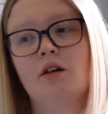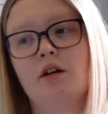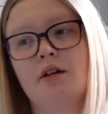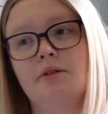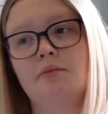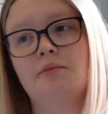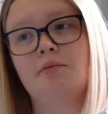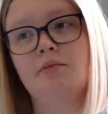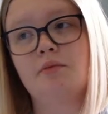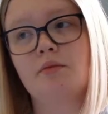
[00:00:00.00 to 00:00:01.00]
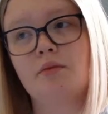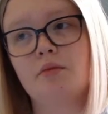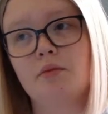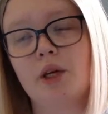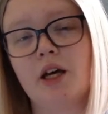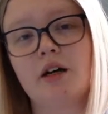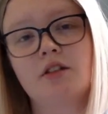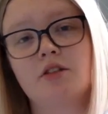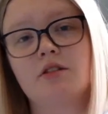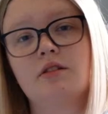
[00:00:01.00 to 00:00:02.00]
But yeah,
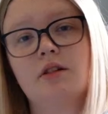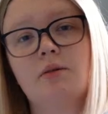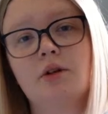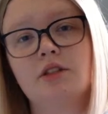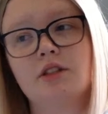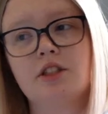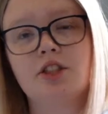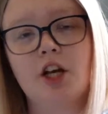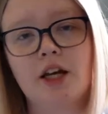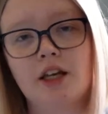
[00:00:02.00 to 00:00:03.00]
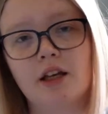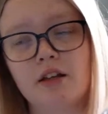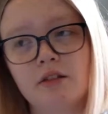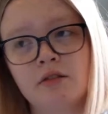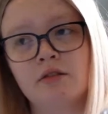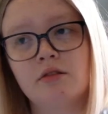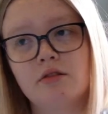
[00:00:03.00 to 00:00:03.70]
I wanted to check in